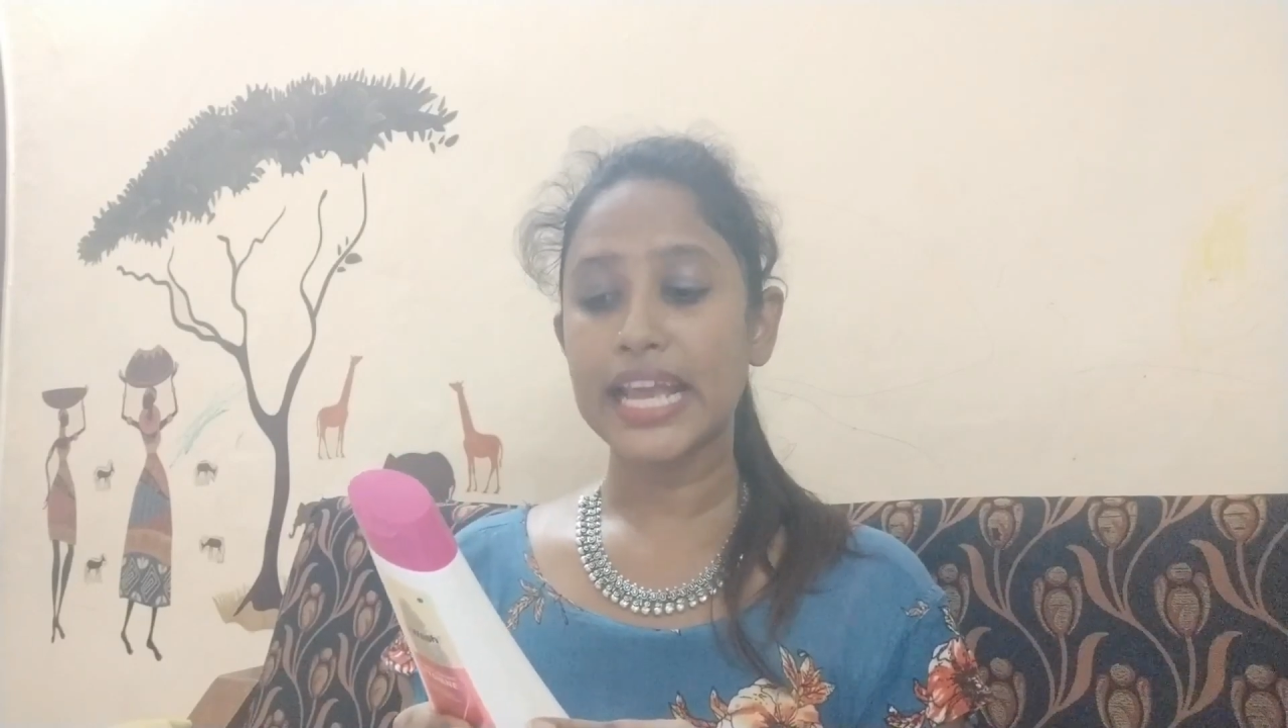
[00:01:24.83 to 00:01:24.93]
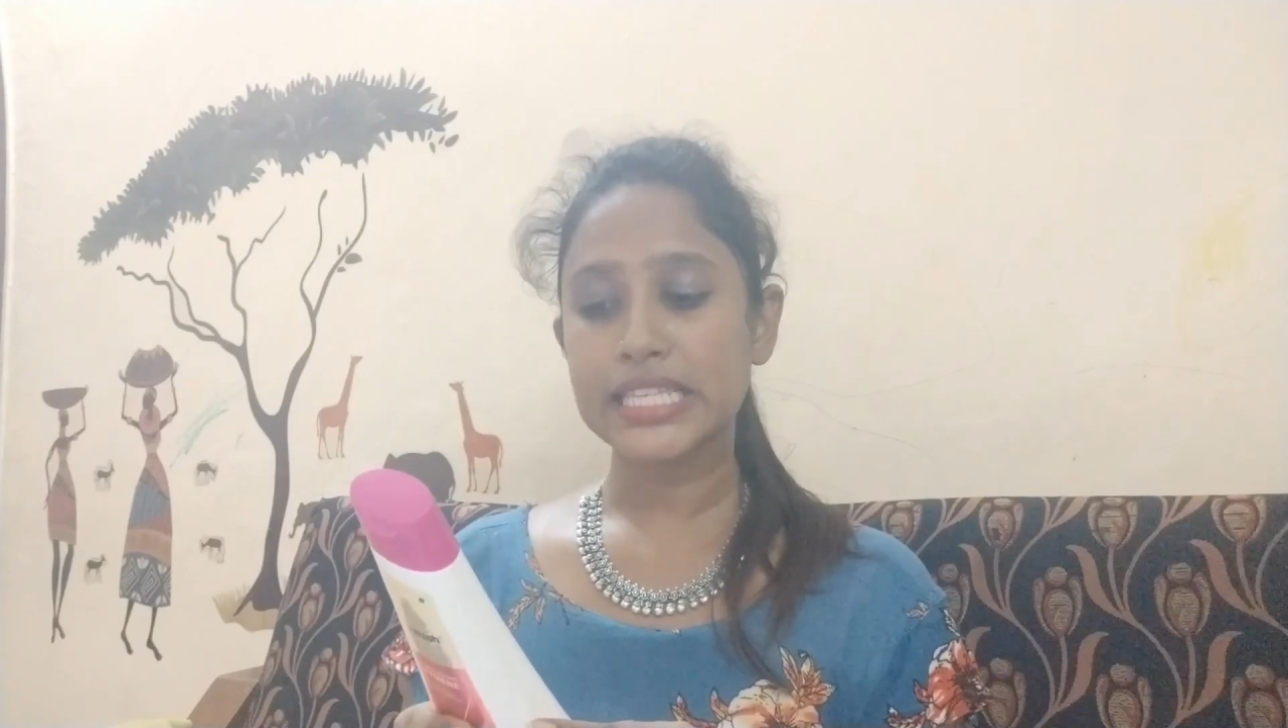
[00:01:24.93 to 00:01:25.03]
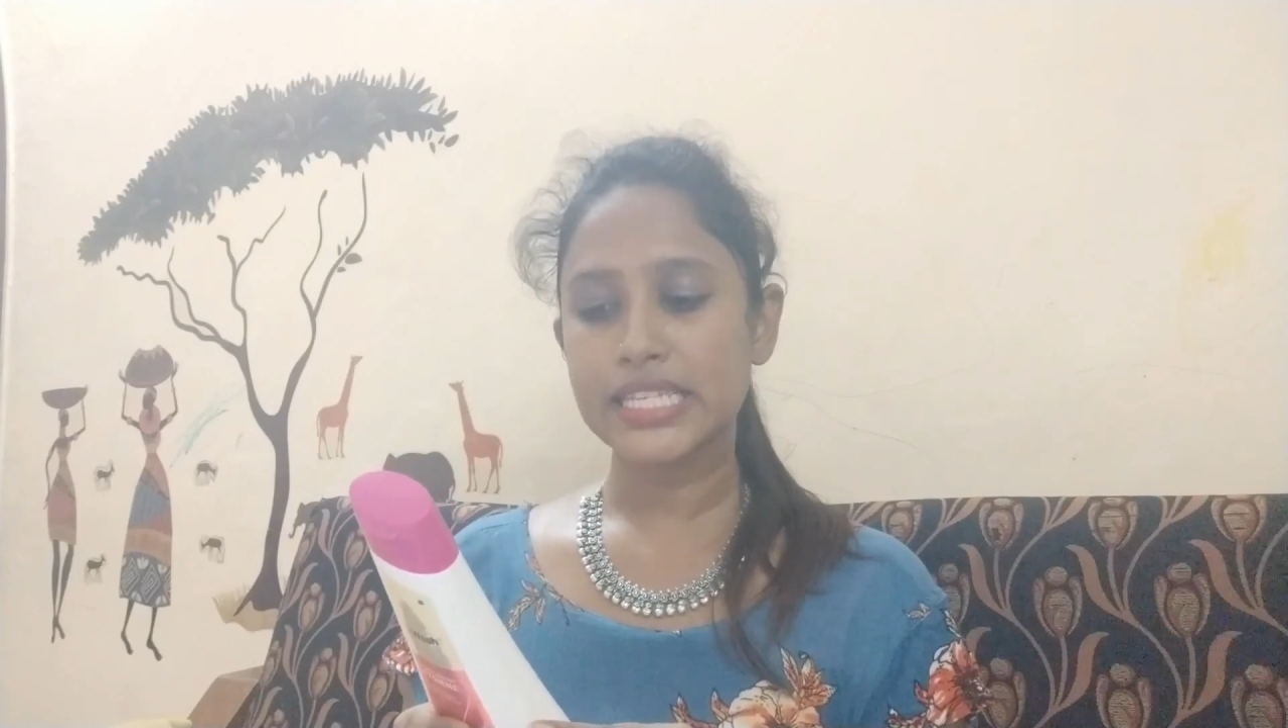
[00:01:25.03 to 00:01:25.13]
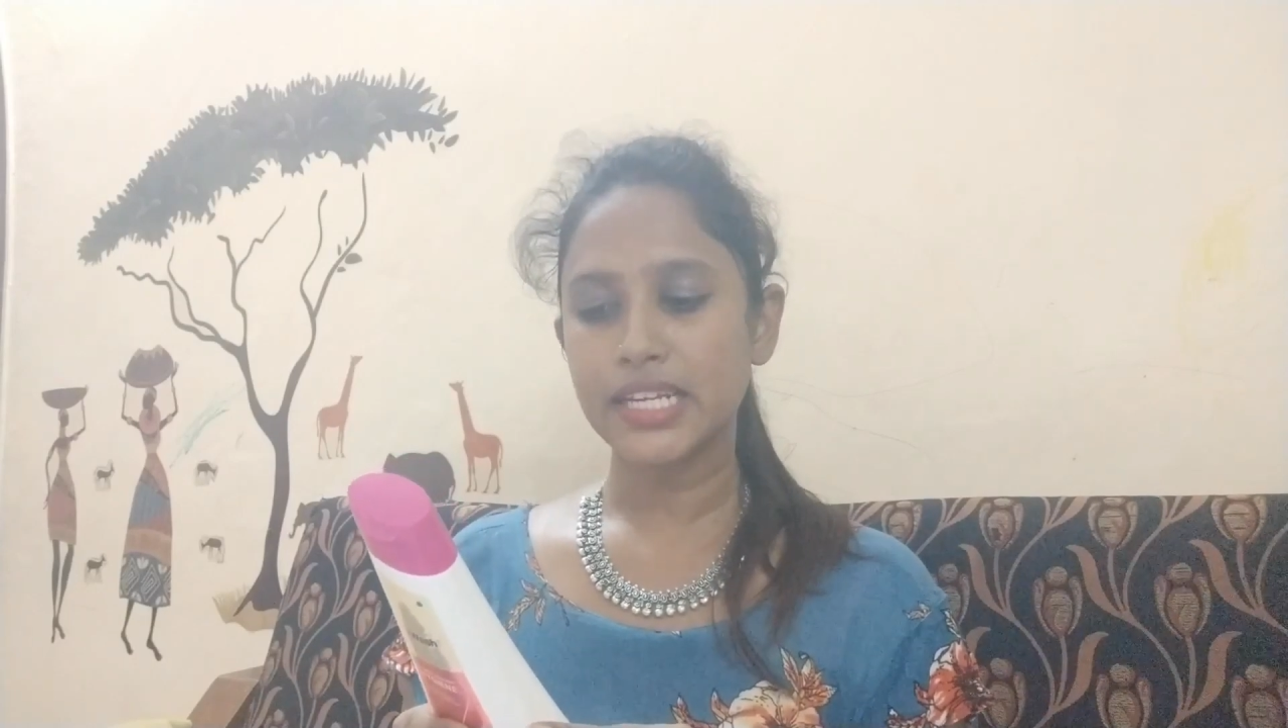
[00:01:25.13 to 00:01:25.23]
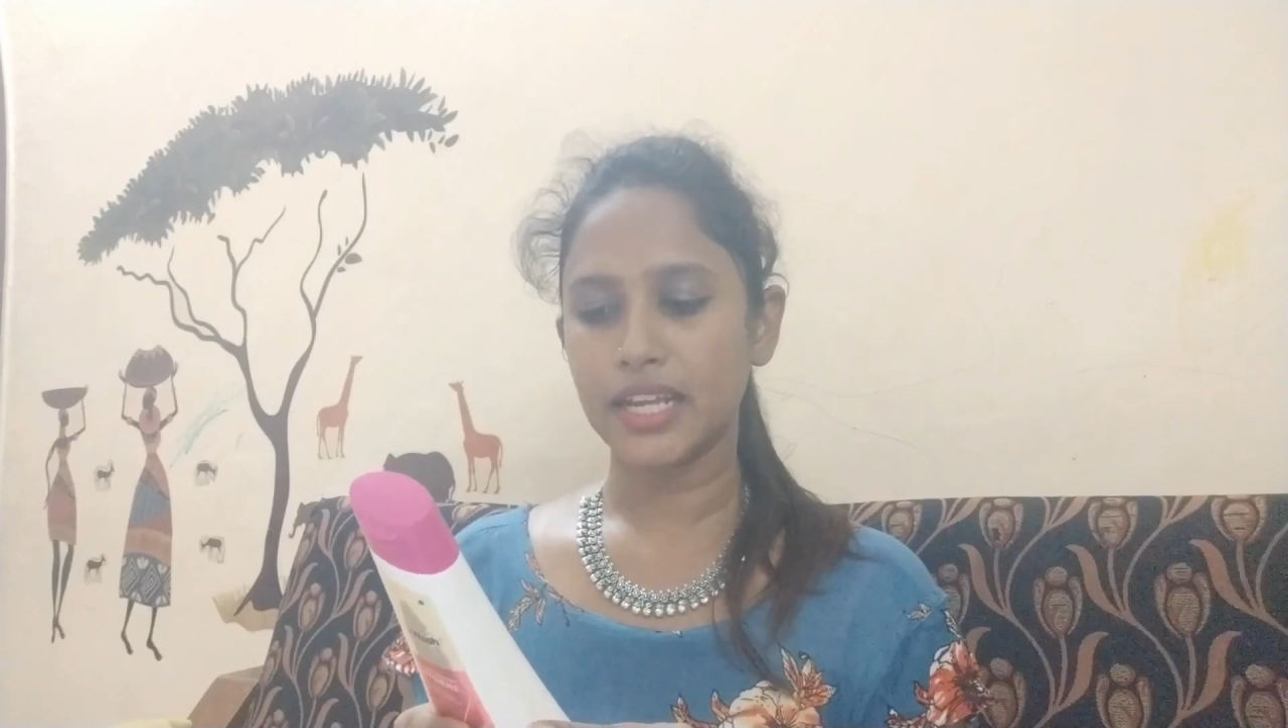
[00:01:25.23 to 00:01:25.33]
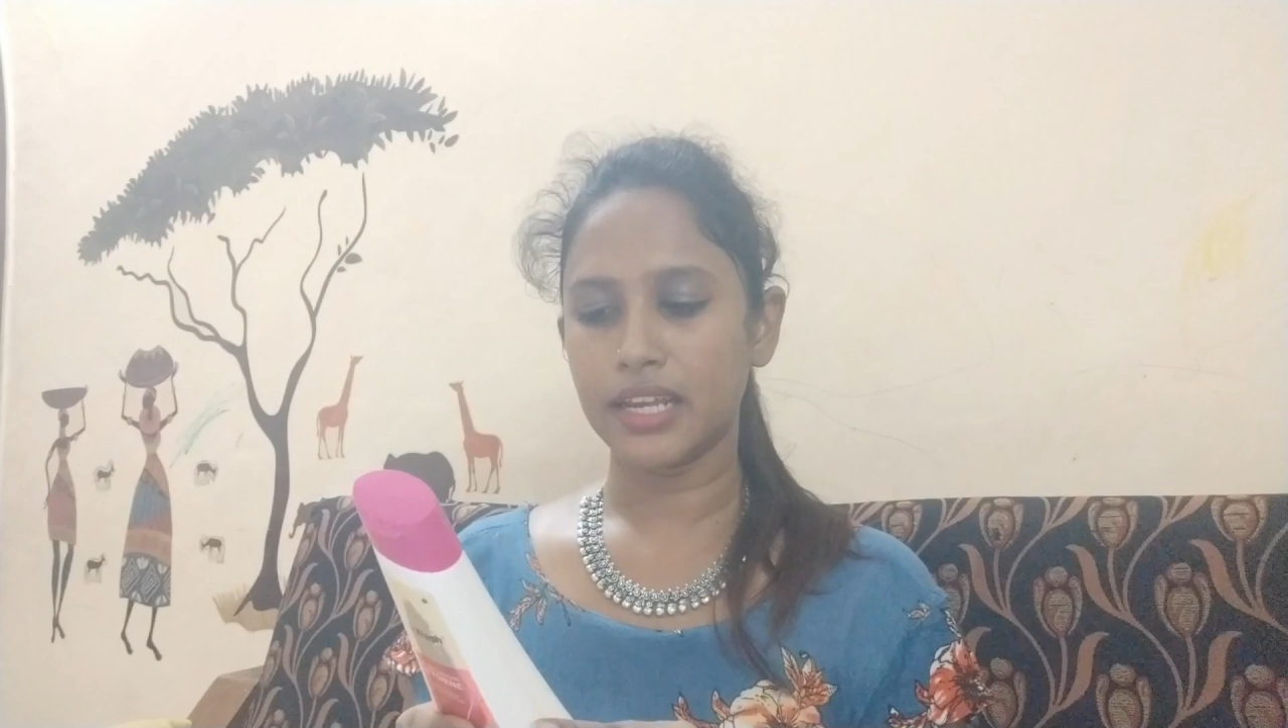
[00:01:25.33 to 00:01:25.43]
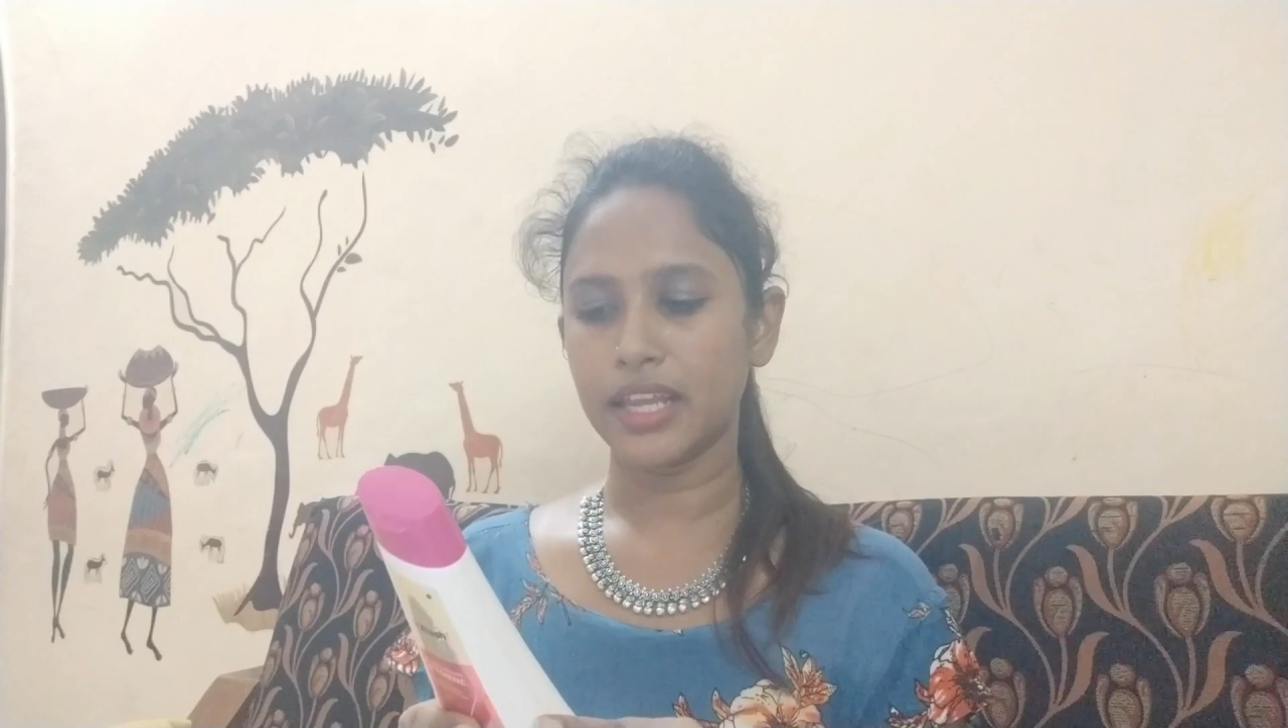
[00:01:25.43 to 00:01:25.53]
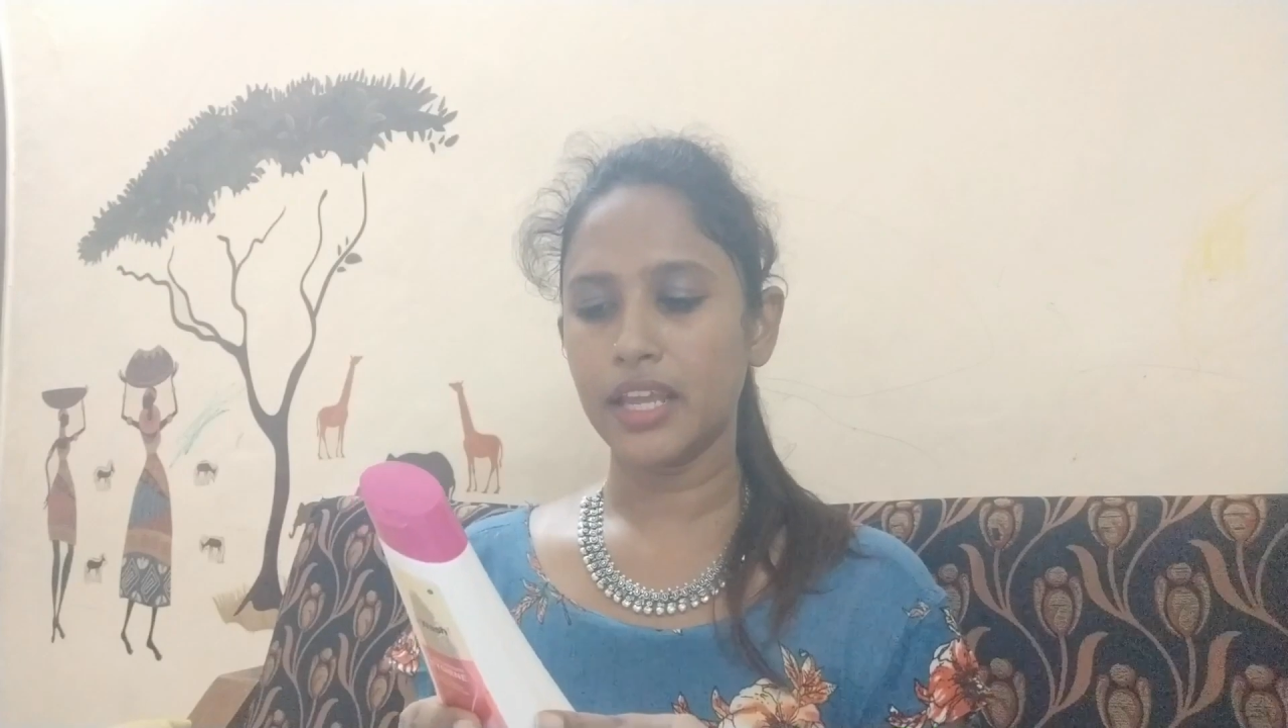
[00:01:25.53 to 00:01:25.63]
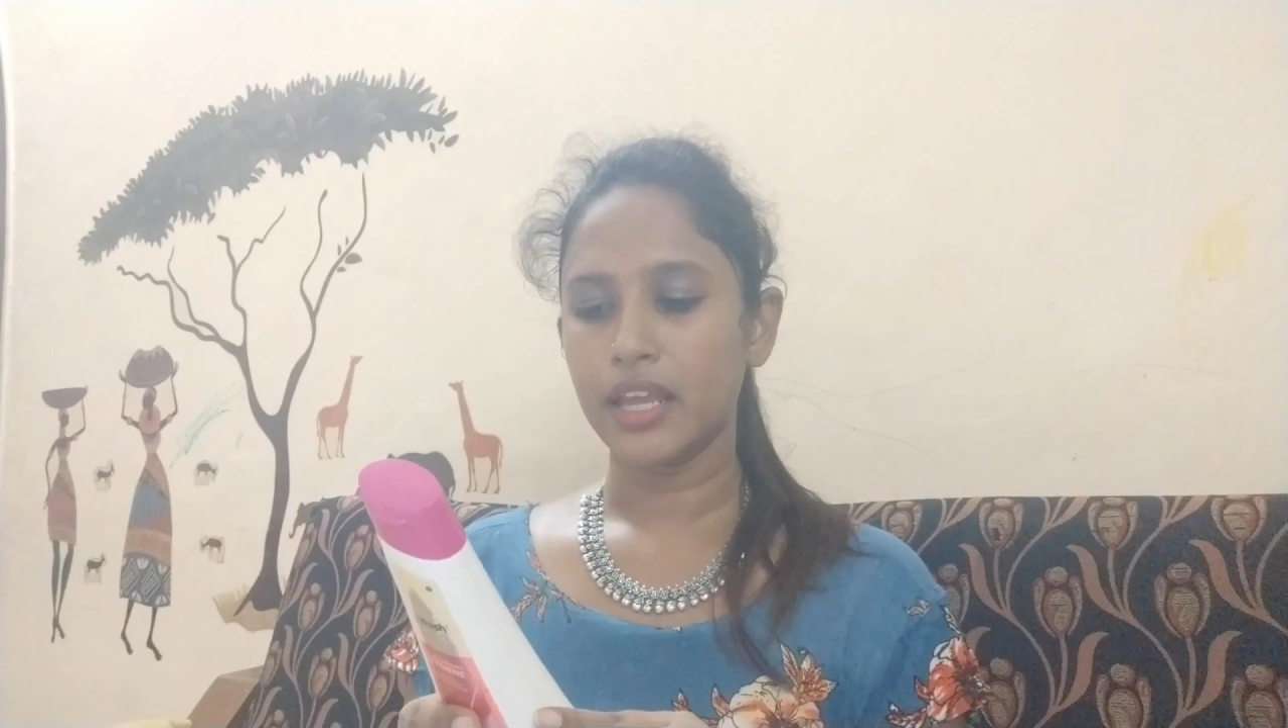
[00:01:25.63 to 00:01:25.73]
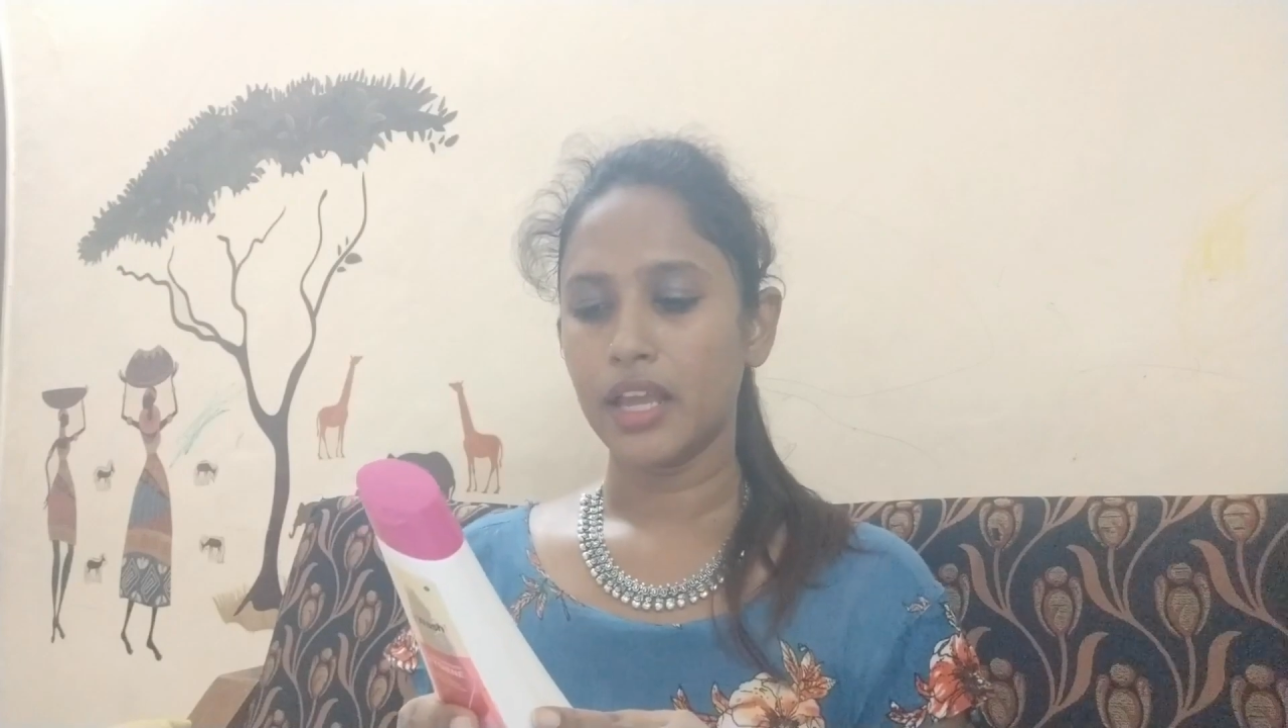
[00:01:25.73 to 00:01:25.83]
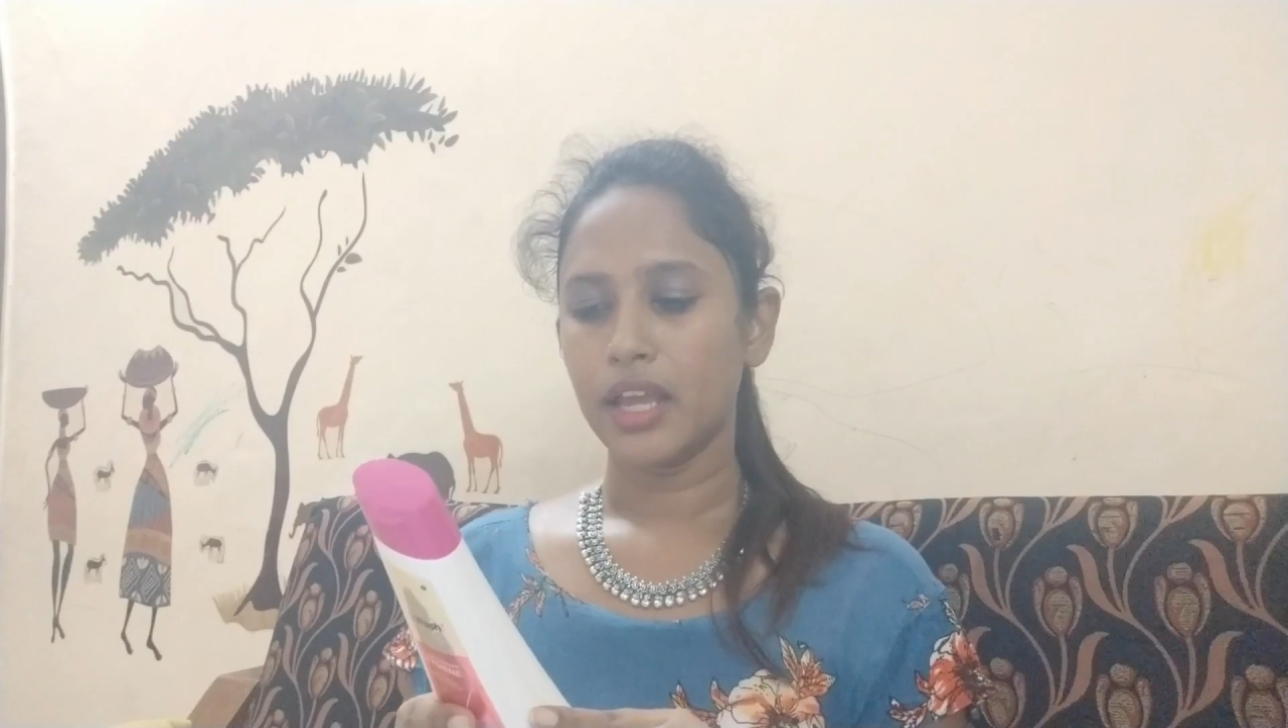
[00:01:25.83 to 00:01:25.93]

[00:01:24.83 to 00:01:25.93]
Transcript: externally